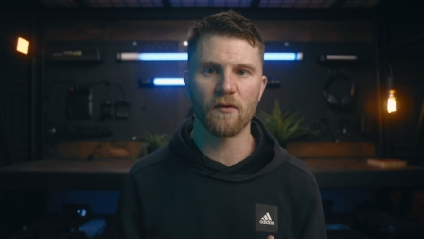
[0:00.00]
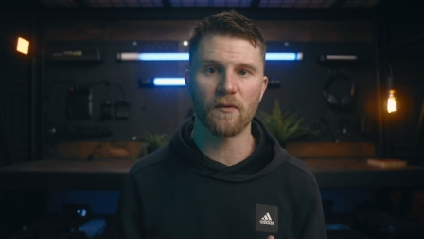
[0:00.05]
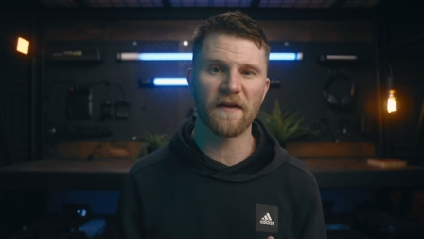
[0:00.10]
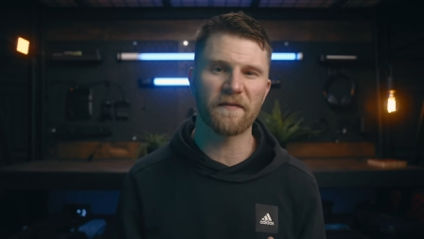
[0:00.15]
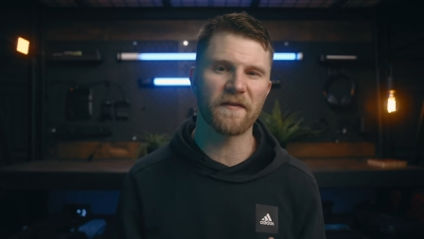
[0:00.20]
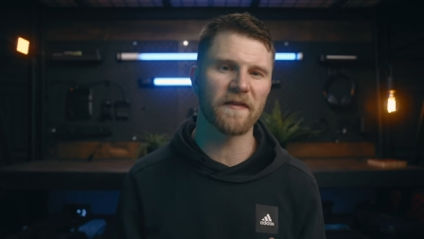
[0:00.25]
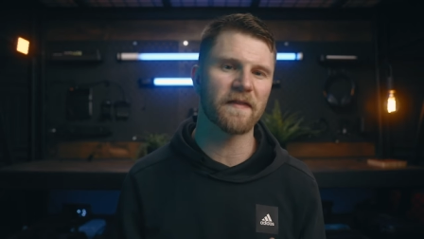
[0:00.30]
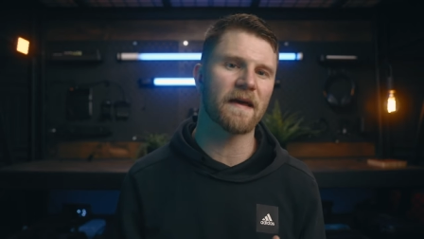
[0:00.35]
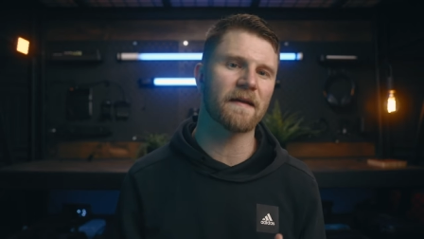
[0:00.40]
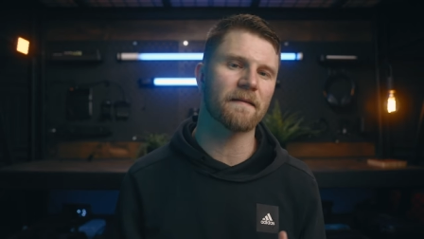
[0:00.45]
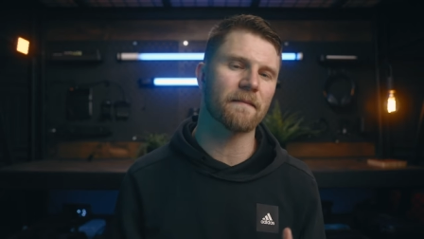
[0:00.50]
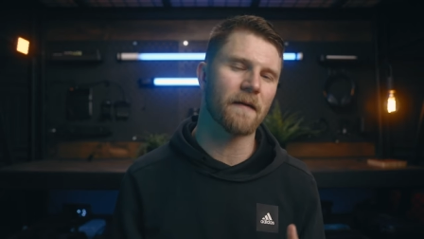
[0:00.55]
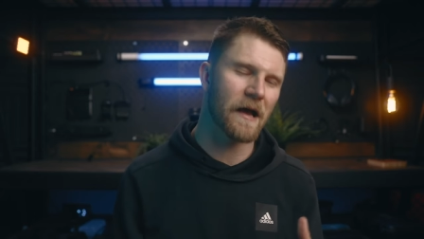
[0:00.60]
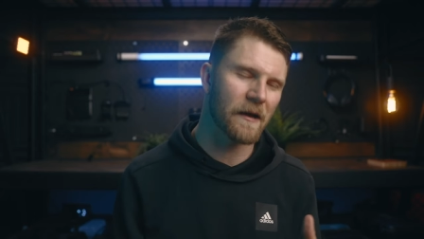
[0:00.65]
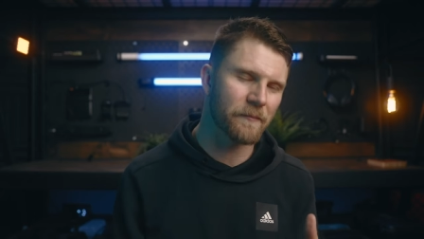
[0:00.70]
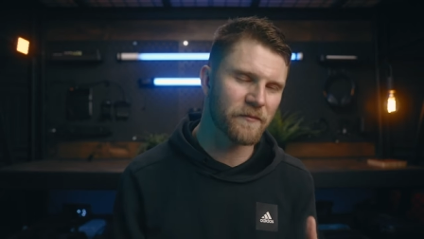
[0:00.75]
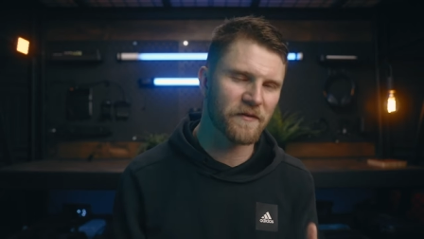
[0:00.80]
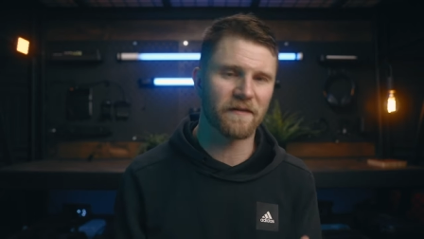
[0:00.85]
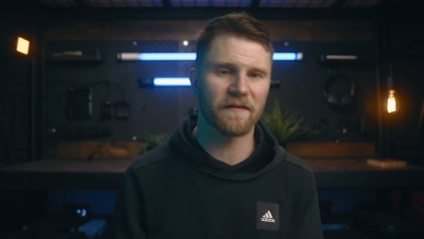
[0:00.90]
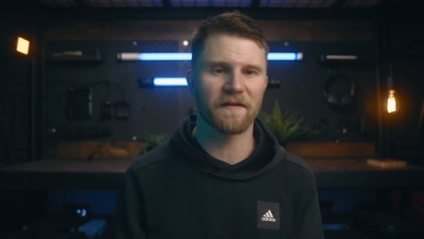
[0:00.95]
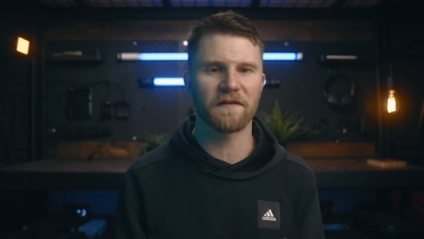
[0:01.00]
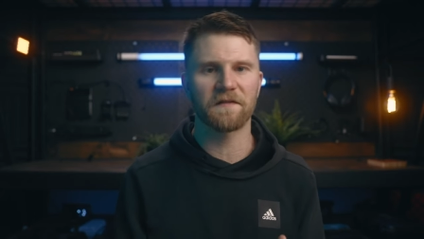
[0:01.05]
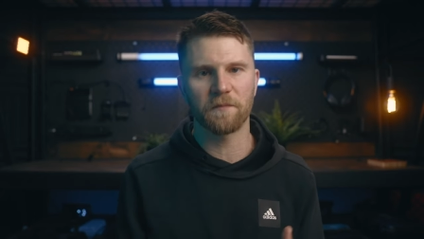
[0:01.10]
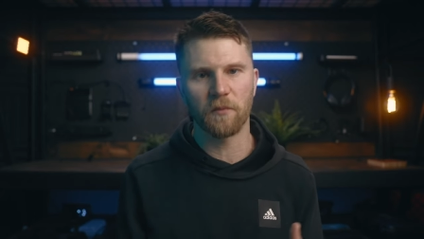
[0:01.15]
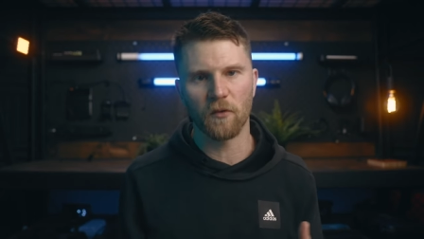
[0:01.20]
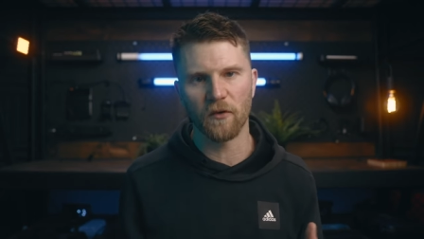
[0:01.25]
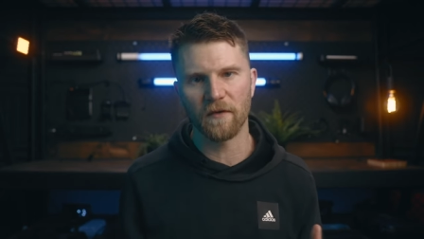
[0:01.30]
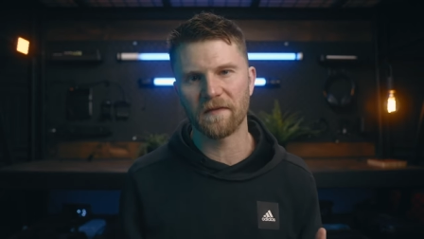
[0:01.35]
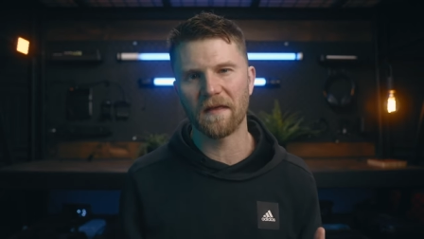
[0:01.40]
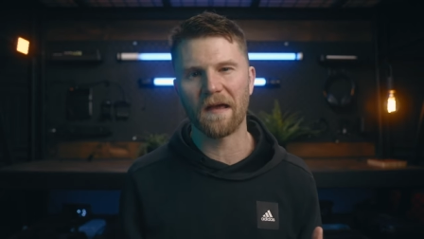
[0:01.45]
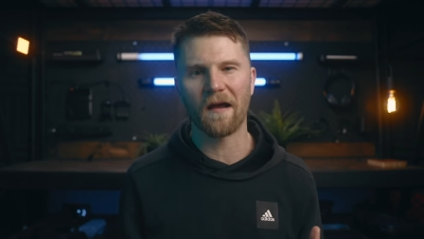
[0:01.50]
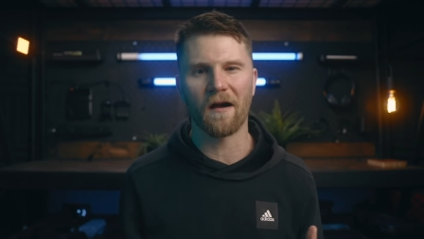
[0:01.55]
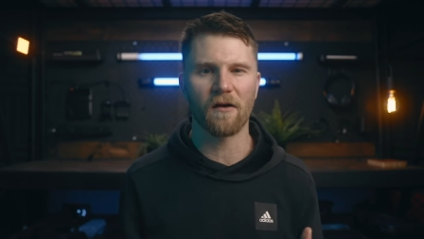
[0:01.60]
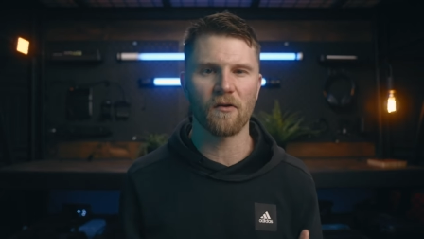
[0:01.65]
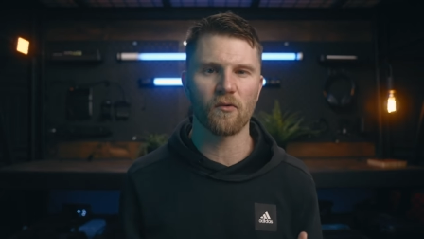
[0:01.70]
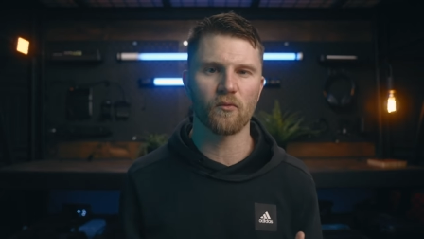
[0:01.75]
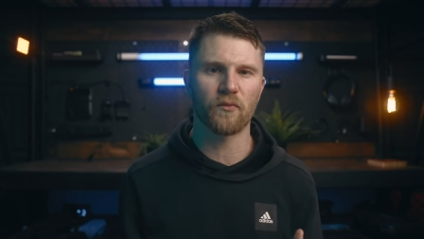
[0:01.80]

given that up to this point they are